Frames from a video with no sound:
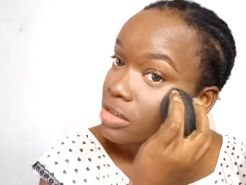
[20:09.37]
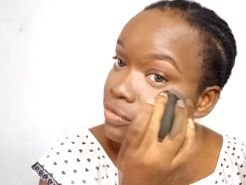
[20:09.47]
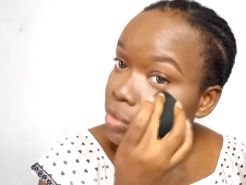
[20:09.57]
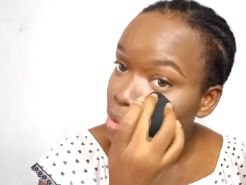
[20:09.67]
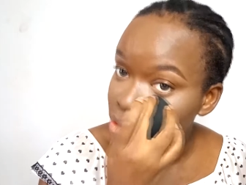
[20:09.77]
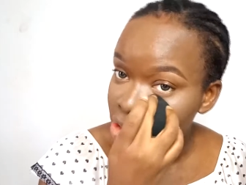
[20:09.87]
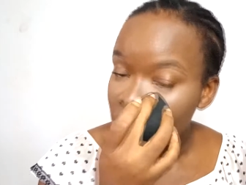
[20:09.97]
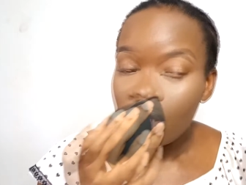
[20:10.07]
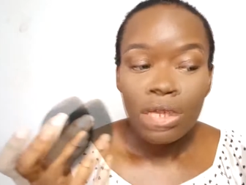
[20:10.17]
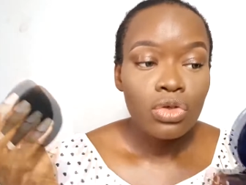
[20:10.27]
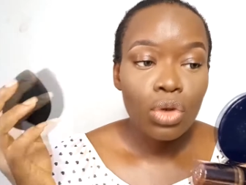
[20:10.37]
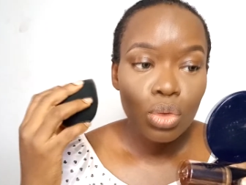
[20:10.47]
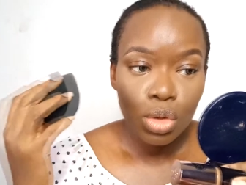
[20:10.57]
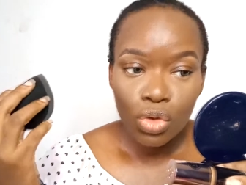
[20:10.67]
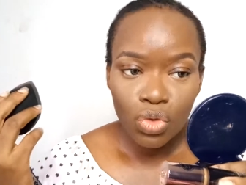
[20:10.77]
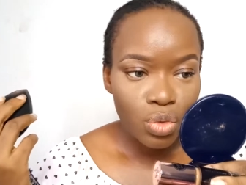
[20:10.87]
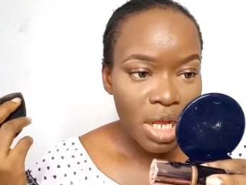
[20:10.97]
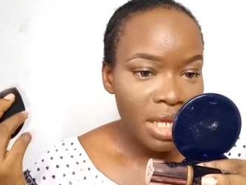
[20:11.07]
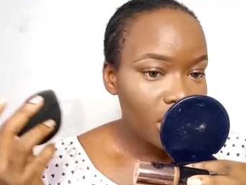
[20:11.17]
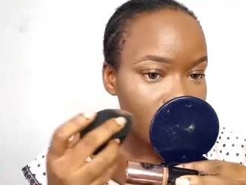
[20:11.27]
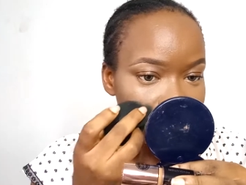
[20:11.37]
If not, you're going to like